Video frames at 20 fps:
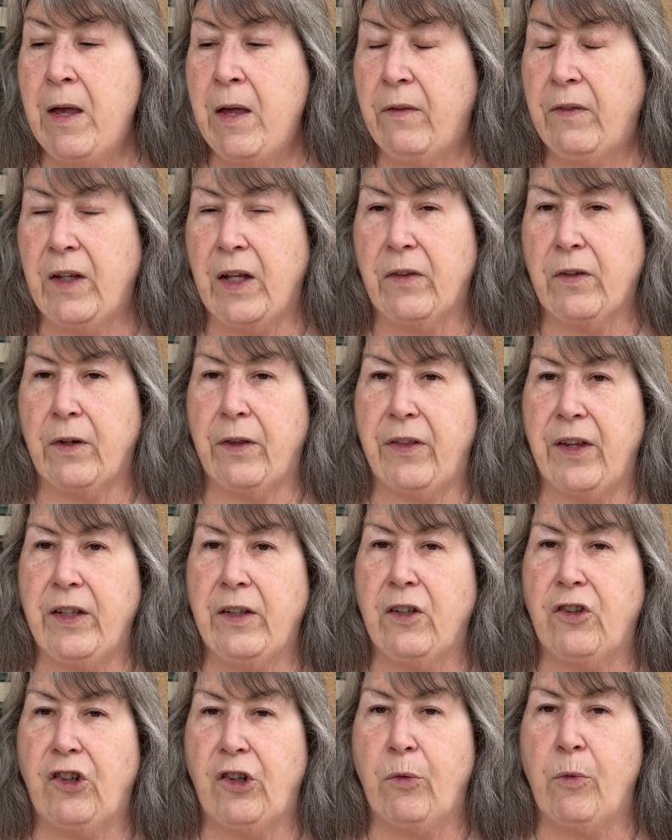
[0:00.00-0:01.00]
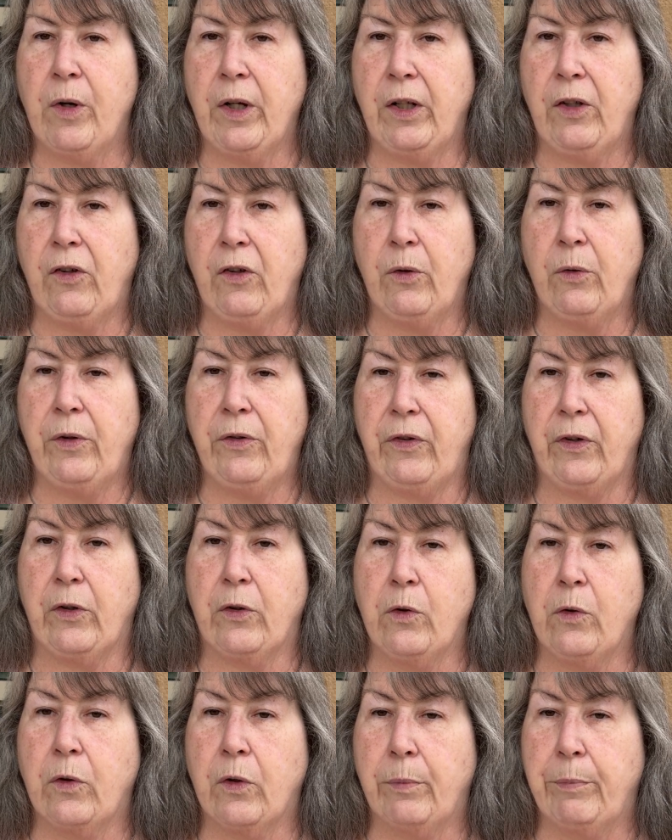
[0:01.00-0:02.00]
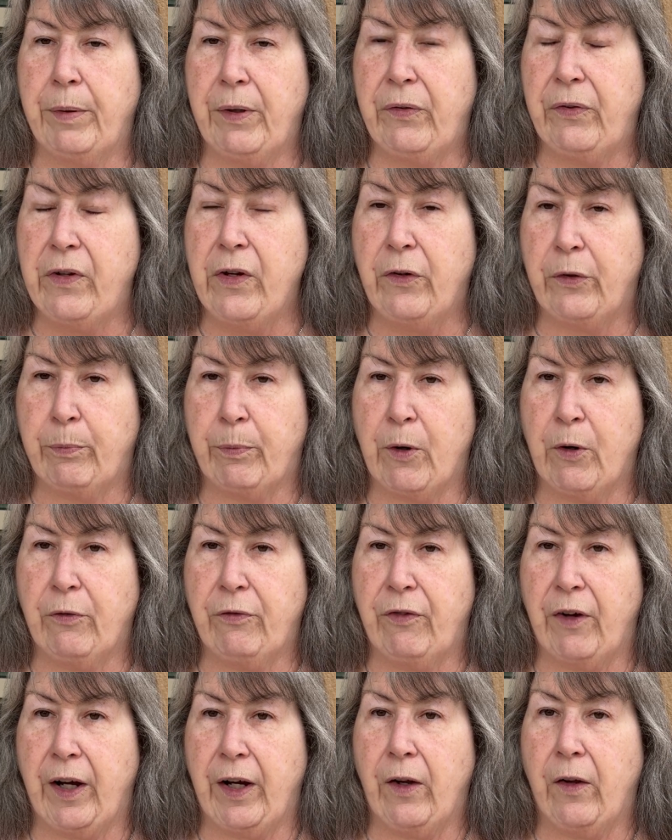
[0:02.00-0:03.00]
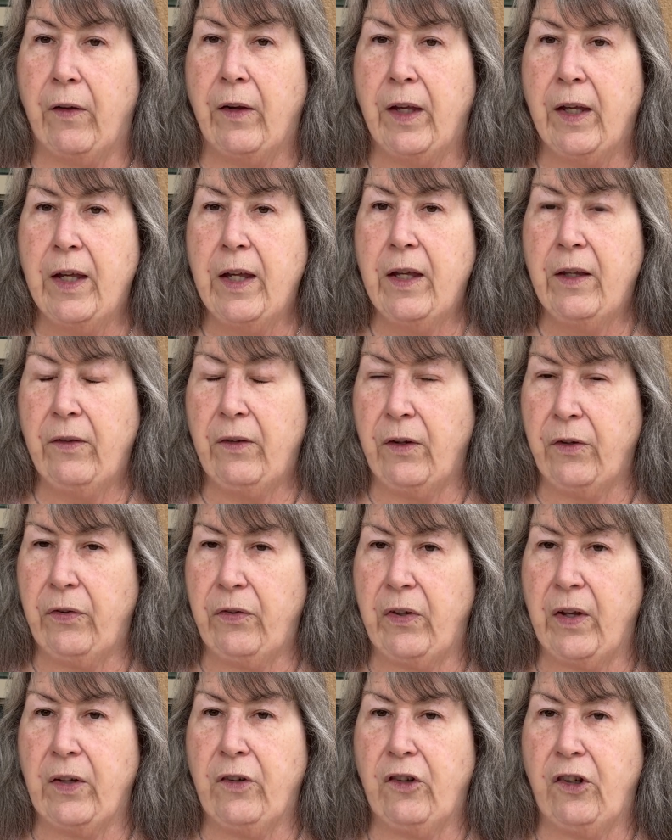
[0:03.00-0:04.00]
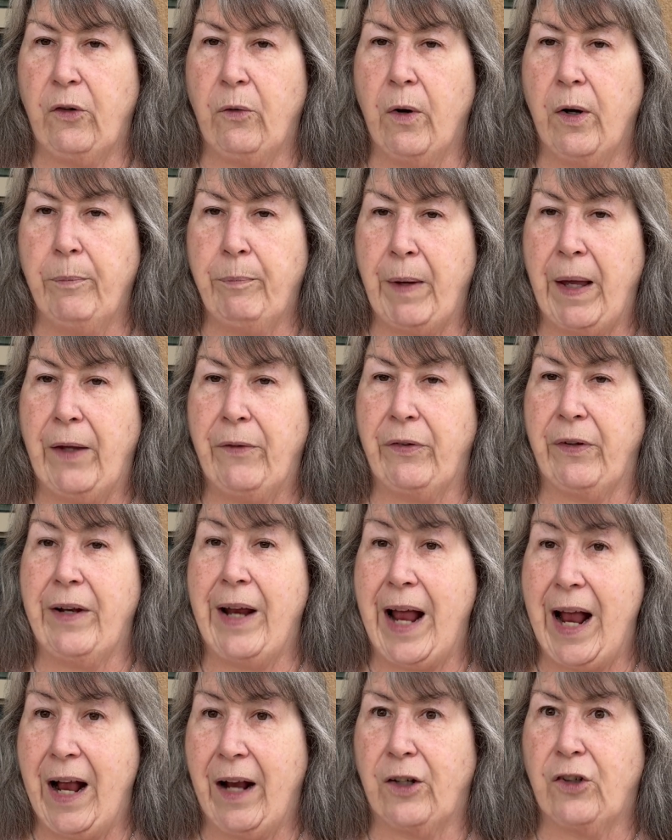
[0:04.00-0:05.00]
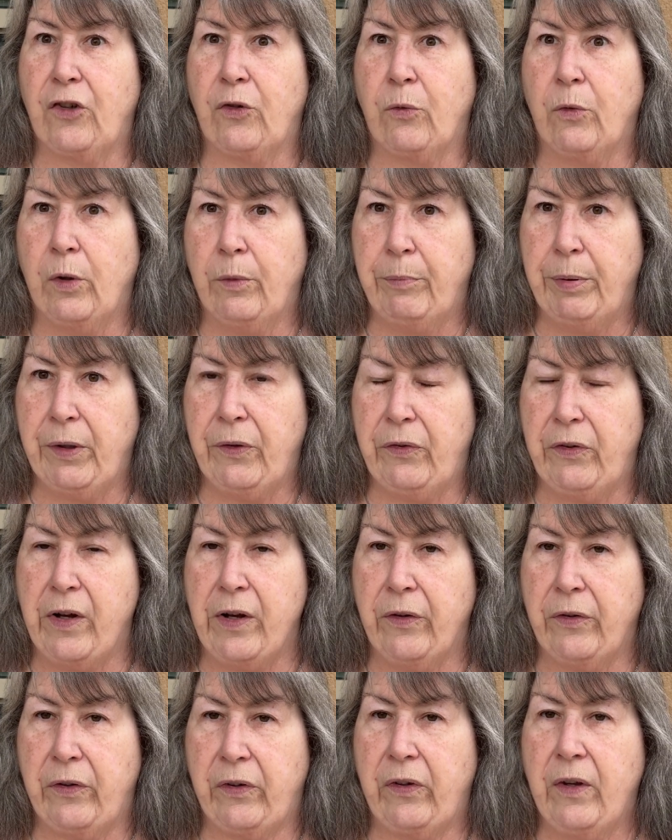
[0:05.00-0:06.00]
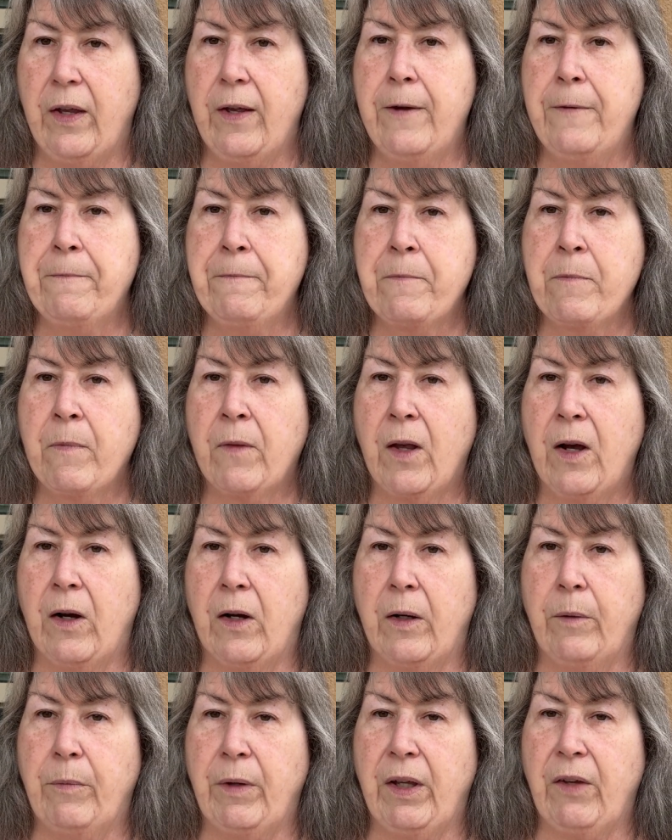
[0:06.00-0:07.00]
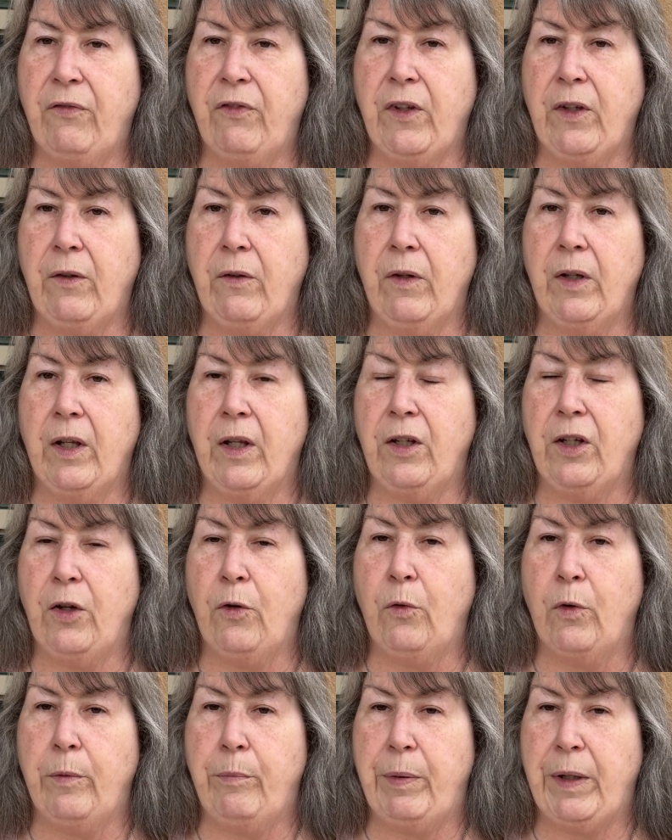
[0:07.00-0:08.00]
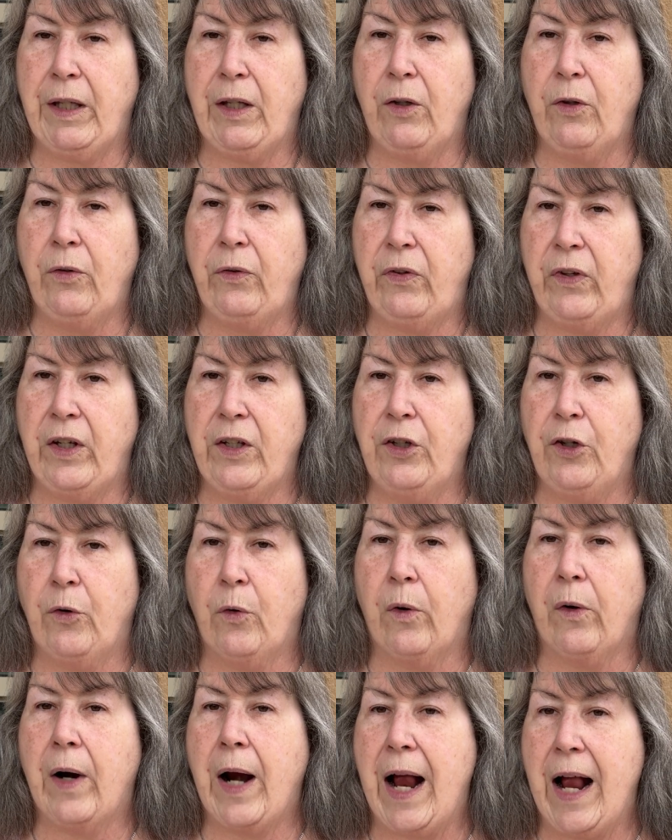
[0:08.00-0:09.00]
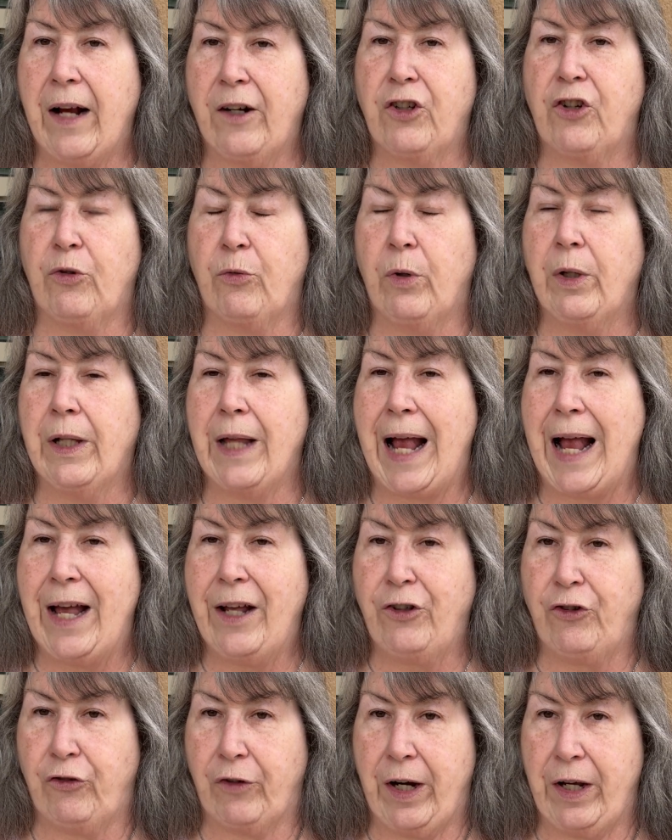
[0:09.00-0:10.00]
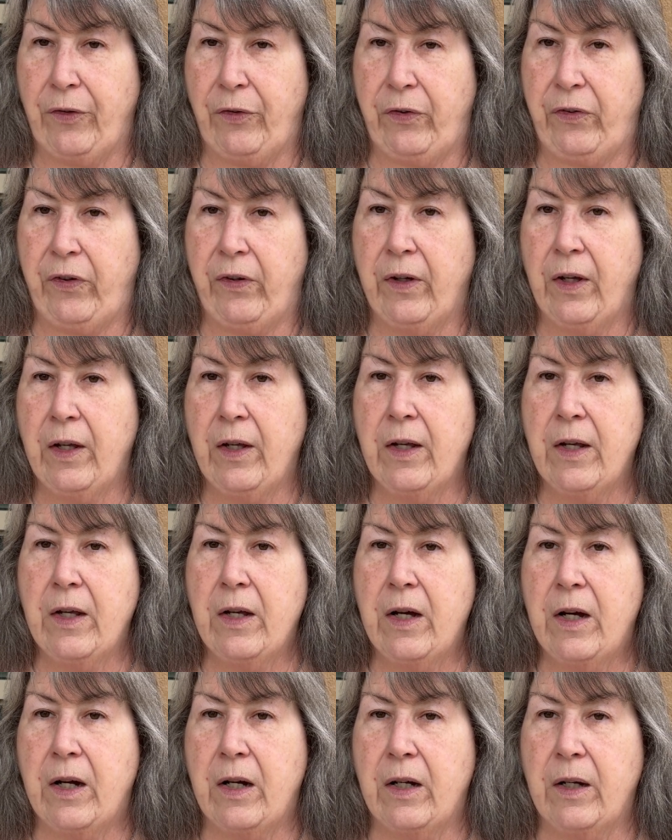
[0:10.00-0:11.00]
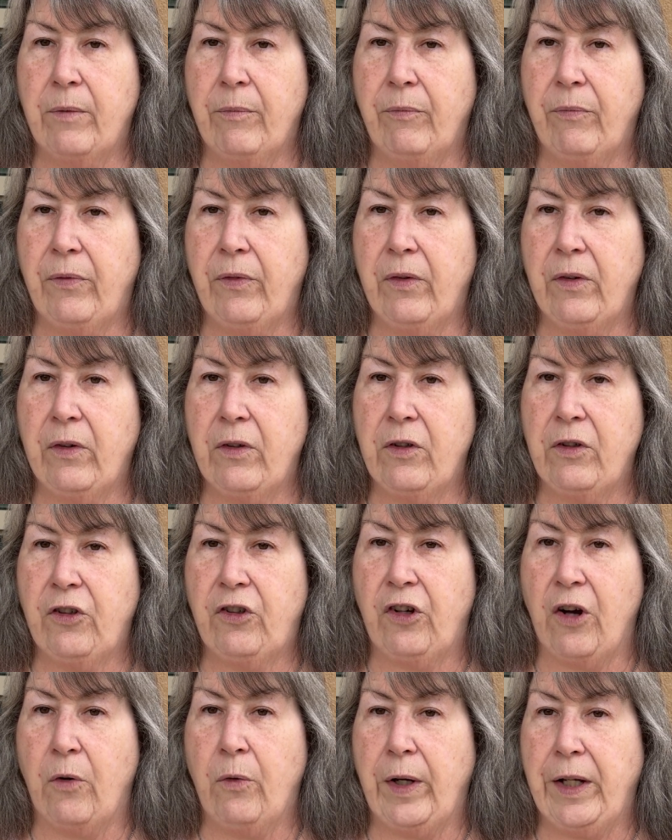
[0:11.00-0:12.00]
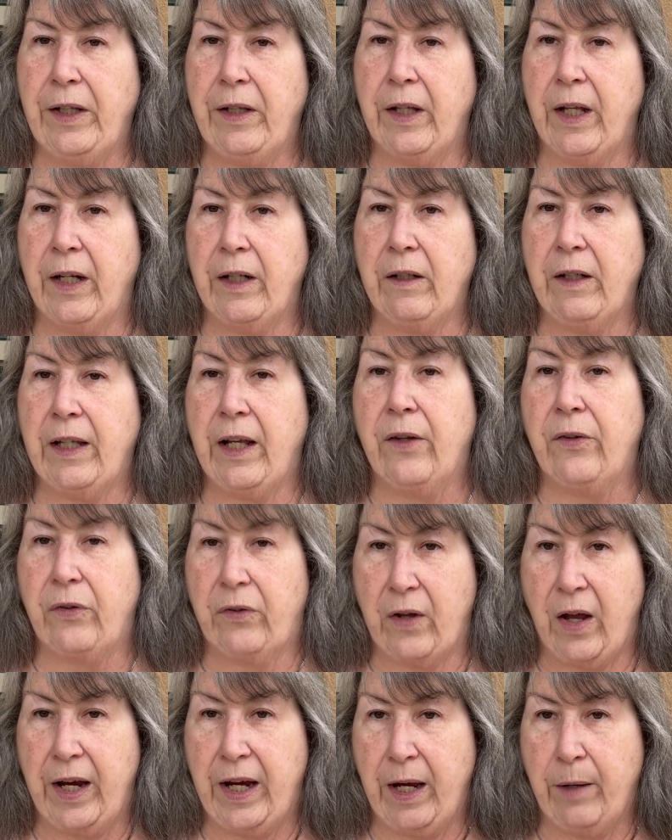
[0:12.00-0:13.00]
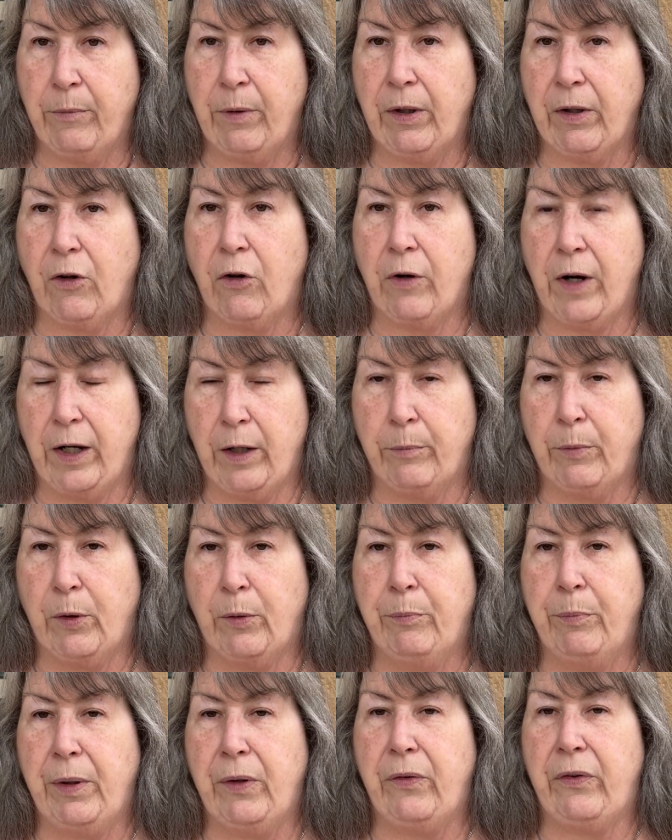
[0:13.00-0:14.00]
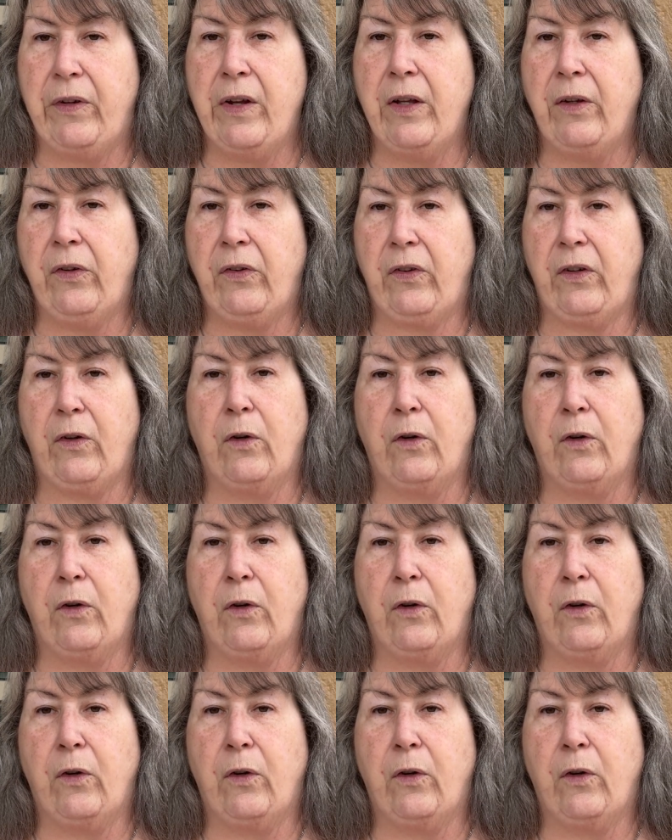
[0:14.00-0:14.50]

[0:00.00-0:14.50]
The other thing that you want to do is a Google business profile. This sets you up as an actual business. If you and you would be using your actual address, um, showing that yes, I am a credible business.